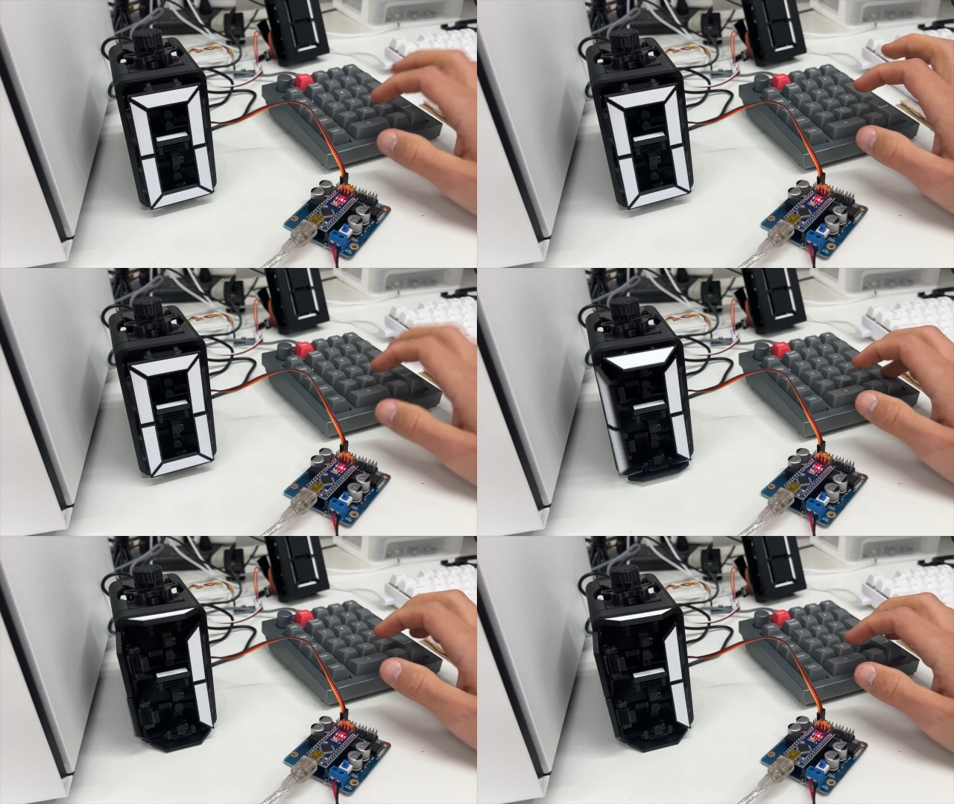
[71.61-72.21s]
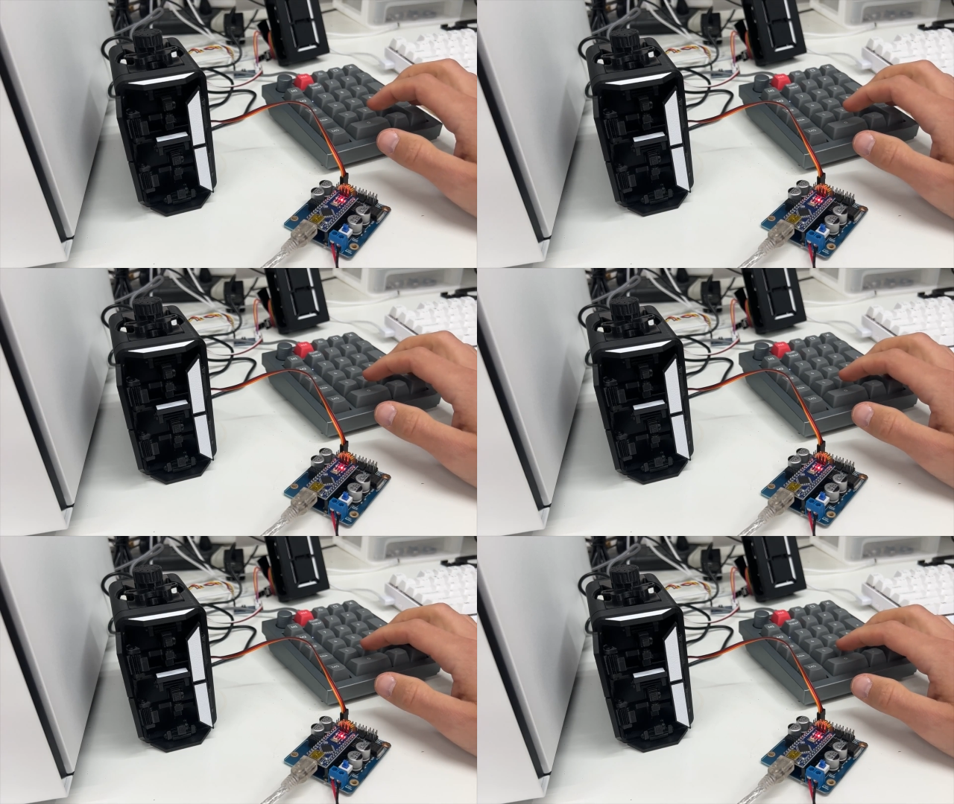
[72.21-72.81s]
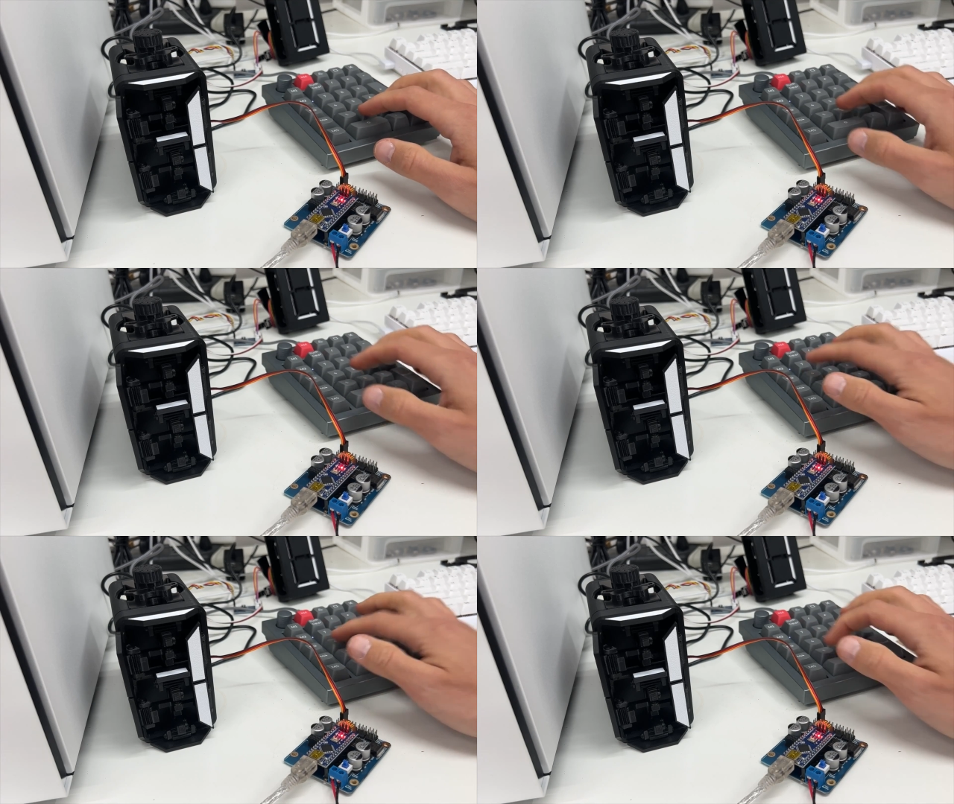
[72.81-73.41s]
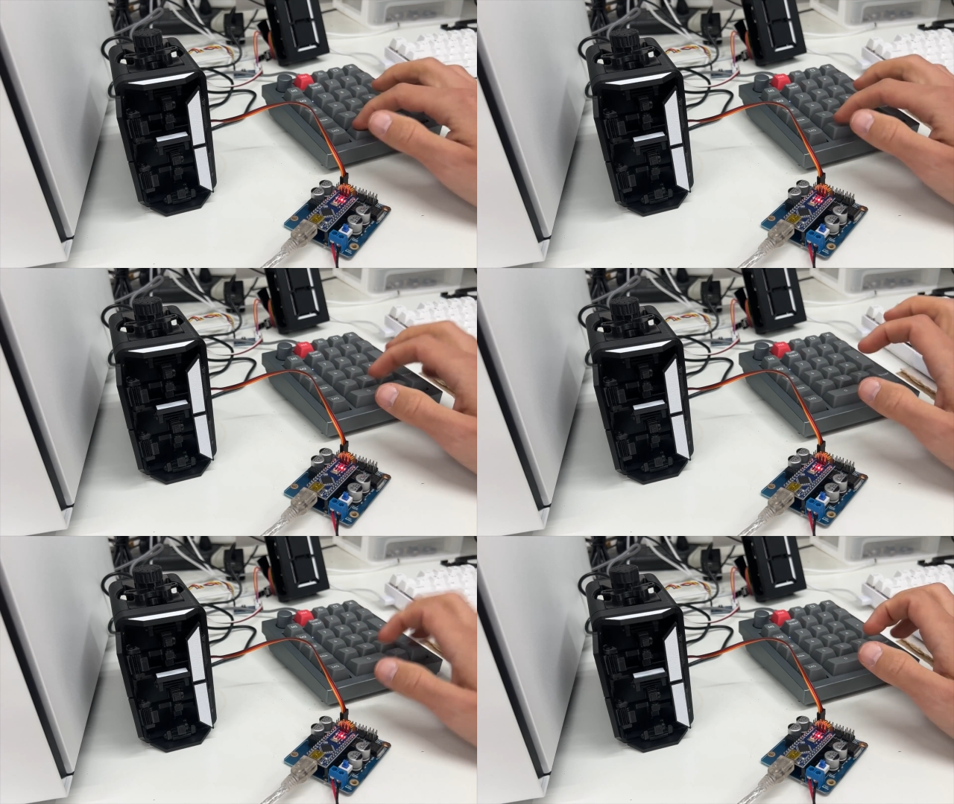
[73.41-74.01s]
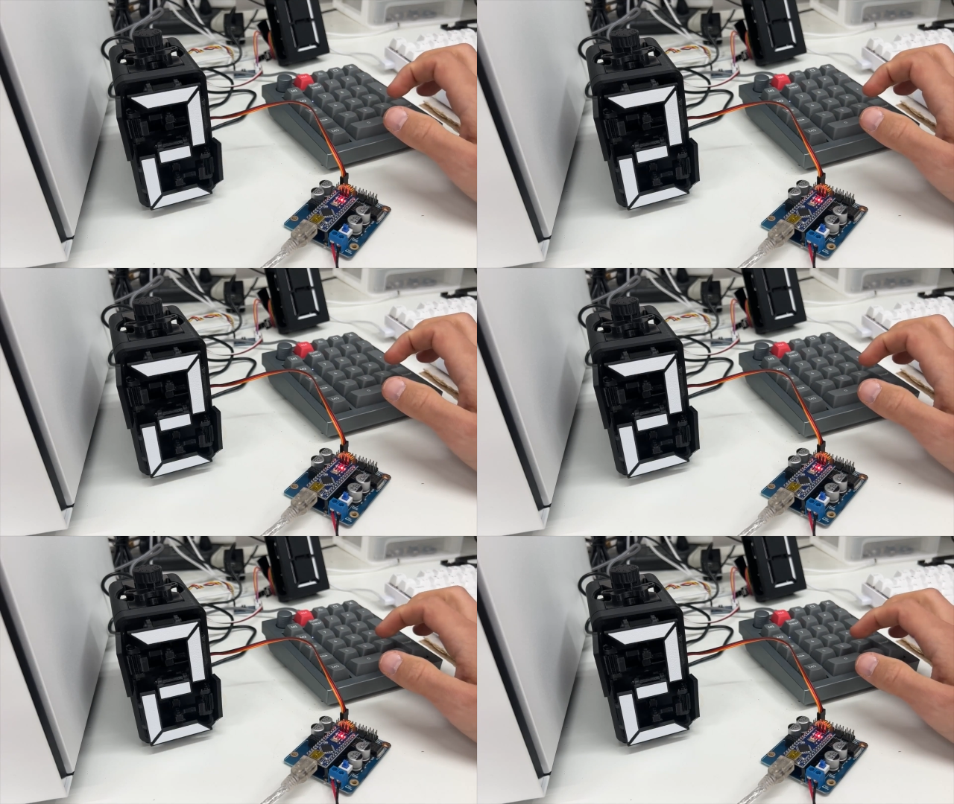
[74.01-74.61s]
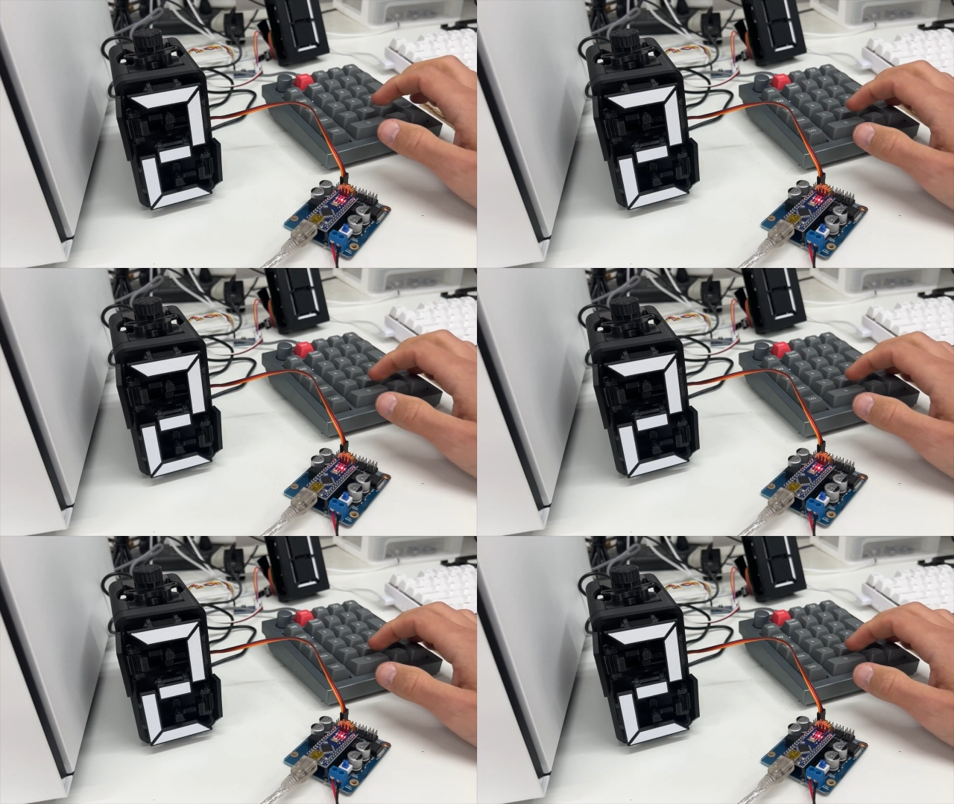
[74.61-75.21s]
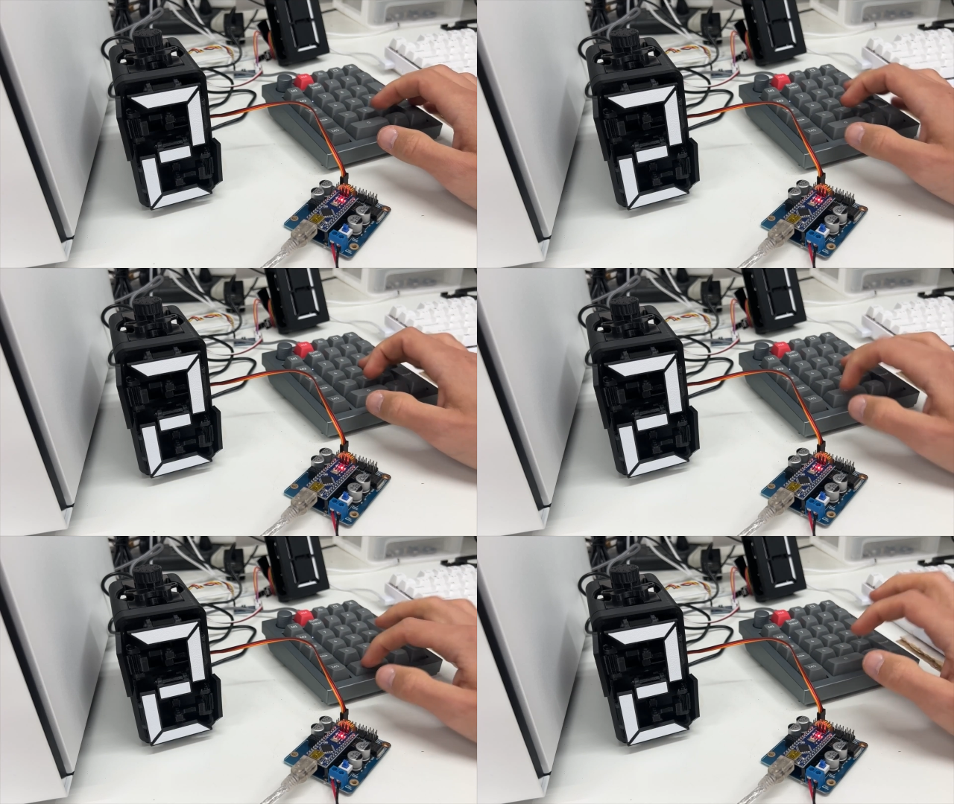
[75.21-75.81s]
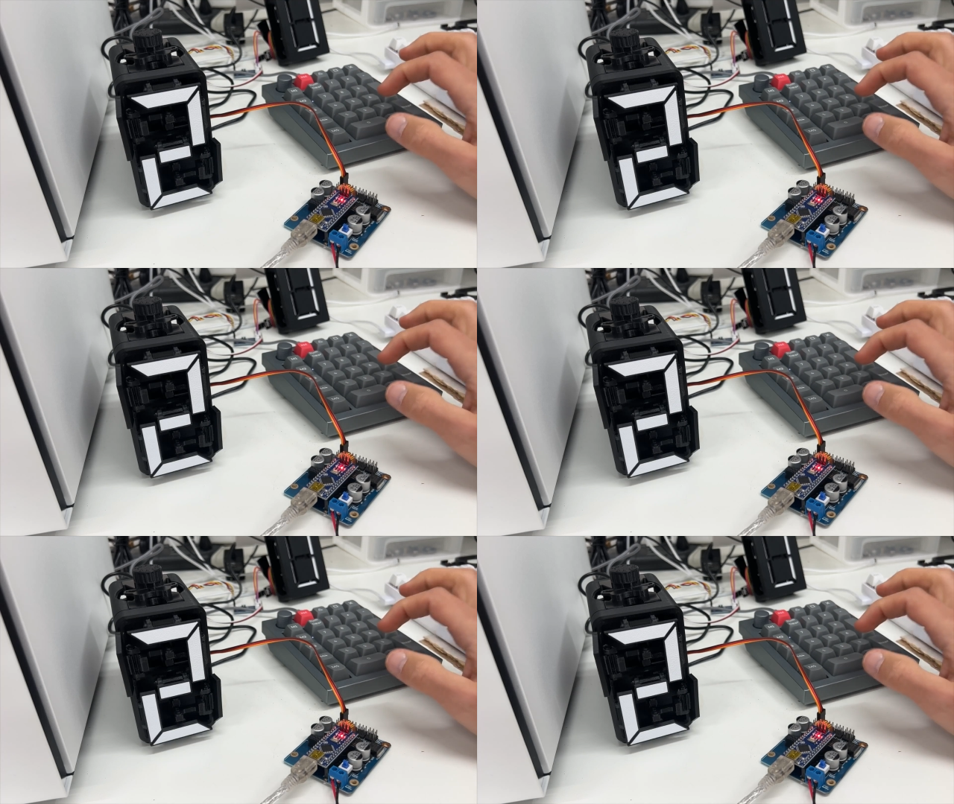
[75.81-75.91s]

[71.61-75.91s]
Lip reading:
(no speaker visible)